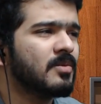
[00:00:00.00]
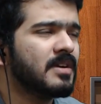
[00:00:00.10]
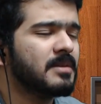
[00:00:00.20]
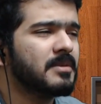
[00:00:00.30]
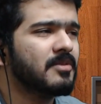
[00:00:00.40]

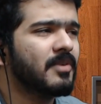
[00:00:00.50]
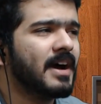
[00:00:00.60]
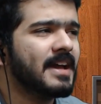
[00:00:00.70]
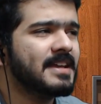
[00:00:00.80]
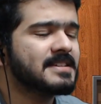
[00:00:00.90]
Wait a minute,
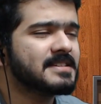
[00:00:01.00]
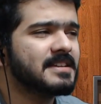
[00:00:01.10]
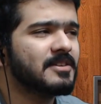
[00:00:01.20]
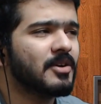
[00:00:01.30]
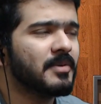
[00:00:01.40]
why is
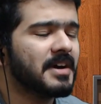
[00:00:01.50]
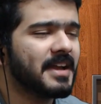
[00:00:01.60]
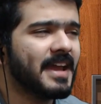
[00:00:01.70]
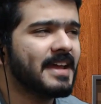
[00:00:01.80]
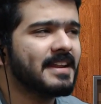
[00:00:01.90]
in Norway?
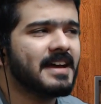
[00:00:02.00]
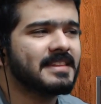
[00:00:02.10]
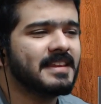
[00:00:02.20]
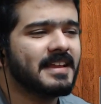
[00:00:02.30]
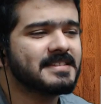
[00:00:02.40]
Again, I
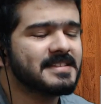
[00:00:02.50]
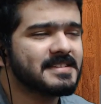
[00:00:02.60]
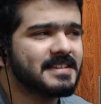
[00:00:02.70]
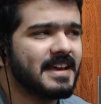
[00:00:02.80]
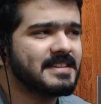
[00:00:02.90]
think it's
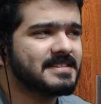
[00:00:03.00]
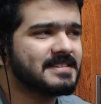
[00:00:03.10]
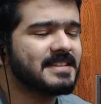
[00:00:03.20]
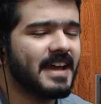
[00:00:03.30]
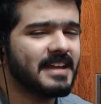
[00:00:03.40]
just,
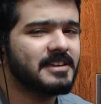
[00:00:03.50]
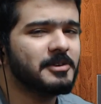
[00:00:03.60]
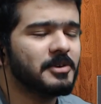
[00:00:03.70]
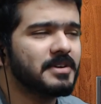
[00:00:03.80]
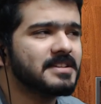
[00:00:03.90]
it's that, you
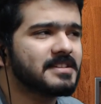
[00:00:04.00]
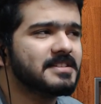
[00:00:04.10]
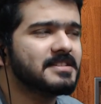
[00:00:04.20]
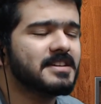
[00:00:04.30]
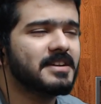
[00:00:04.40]
know, he's
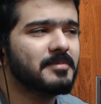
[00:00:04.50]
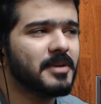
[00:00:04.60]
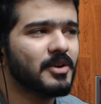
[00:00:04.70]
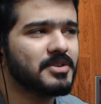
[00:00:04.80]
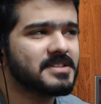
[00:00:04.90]
considering
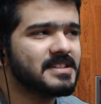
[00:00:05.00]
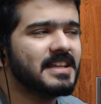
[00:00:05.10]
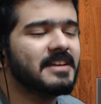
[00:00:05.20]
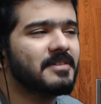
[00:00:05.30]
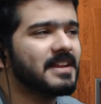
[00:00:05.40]
below the sea
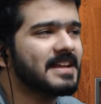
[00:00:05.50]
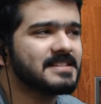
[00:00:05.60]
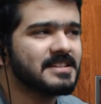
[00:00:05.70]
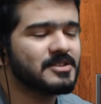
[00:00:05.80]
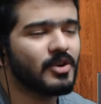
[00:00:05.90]
level
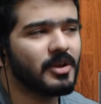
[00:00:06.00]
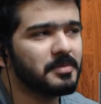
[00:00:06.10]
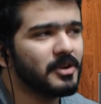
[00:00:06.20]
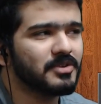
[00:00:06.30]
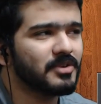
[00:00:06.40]
as it's all
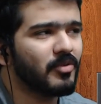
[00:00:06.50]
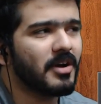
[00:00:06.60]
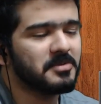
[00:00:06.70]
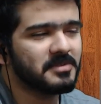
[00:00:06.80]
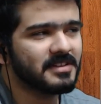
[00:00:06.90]
below the
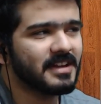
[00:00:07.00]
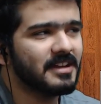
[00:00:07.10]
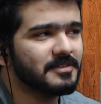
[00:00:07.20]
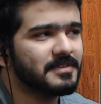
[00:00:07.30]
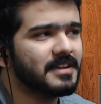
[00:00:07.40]
ground
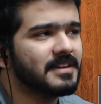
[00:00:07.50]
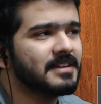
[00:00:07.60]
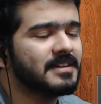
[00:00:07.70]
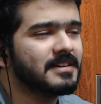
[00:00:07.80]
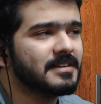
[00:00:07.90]
kind of thing.
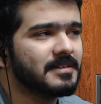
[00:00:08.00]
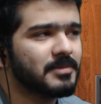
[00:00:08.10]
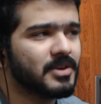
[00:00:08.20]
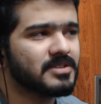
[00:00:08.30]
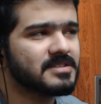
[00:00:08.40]

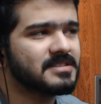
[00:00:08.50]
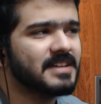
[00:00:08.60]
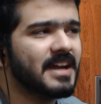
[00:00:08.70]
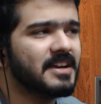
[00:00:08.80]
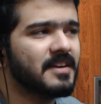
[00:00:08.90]
Because
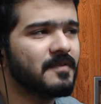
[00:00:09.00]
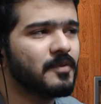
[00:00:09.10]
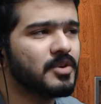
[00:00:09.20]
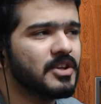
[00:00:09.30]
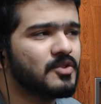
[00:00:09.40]

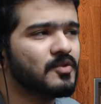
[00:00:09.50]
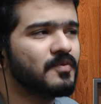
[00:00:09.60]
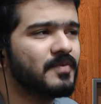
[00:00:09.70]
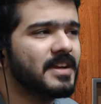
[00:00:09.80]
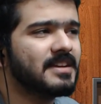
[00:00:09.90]
942
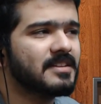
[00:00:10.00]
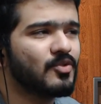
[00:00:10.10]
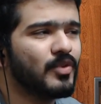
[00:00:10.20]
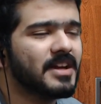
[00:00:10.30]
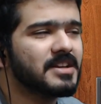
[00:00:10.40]
feet,
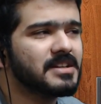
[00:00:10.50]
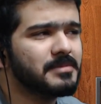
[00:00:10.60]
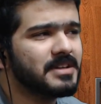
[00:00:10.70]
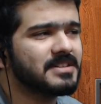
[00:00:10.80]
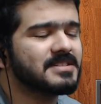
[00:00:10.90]
300
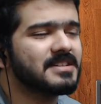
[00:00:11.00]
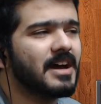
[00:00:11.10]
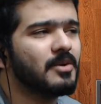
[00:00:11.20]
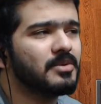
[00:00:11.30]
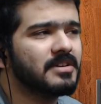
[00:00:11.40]
meters
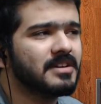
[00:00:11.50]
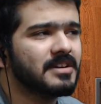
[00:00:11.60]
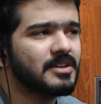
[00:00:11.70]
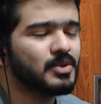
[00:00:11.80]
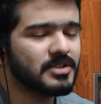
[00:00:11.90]
down,
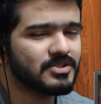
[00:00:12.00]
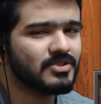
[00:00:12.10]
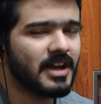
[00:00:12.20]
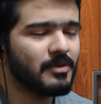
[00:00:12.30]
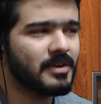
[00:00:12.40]
you can
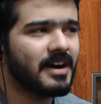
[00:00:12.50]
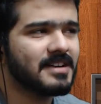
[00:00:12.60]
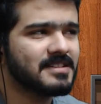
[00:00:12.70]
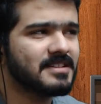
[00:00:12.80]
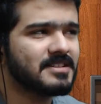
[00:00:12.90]
drive
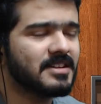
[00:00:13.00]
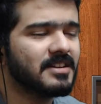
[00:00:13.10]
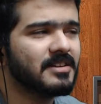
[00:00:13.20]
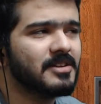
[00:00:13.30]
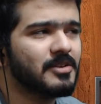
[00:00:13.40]
cars in the
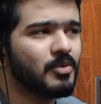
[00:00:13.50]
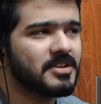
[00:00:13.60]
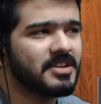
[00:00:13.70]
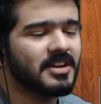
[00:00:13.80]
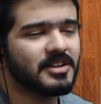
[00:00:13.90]
tunnel.
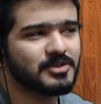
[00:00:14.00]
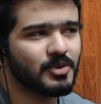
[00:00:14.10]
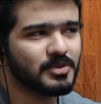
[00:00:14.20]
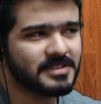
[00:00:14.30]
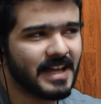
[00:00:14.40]
What tunnels
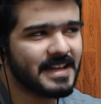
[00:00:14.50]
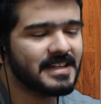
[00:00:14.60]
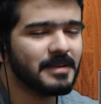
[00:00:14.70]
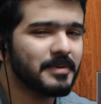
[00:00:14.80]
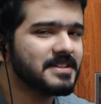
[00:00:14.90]
goes that
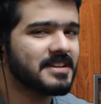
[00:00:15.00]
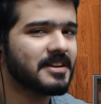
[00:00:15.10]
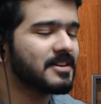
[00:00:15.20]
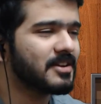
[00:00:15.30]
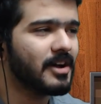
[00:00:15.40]
deep and
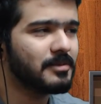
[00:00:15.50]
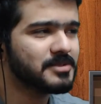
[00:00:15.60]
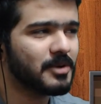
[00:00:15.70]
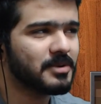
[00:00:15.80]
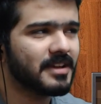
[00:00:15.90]
then comes
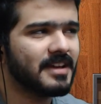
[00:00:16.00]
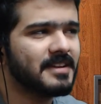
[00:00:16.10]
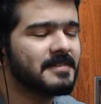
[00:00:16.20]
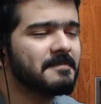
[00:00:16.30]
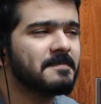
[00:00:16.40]
out
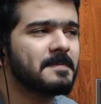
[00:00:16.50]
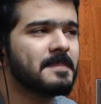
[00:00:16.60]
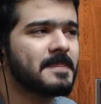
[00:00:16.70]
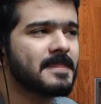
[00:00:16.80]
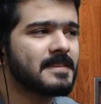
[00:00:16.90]
again?
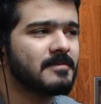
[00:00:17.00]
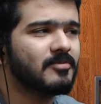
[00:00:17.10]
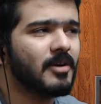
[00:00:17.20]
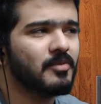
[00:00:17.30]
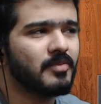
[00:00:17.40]

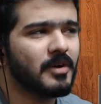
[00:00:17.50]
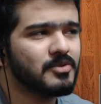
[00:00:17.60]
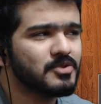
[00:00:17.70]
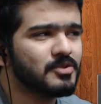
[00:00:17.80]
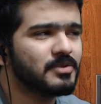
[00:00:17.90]
Why
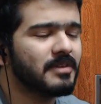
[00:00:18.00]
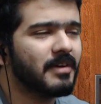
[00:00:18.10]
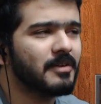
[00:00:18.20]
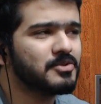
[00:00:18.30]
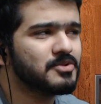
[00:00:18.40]
would you do that?
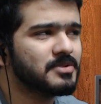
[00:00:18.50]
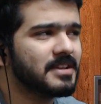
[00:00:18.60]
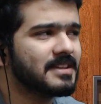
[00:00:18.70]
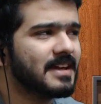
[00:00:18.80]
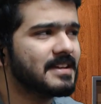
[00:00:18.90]
Why would you
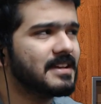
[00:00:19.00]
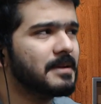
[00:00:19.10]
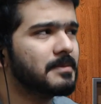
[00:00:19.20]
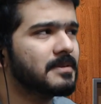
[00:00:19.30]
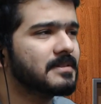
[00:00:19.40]
dig that
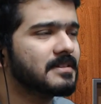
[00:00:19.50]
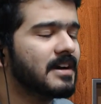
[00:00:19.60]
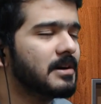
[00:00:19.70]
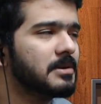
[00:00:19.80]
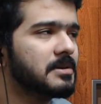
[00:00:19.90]
deep?
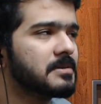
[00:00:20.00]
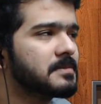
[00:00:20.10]
I don't know.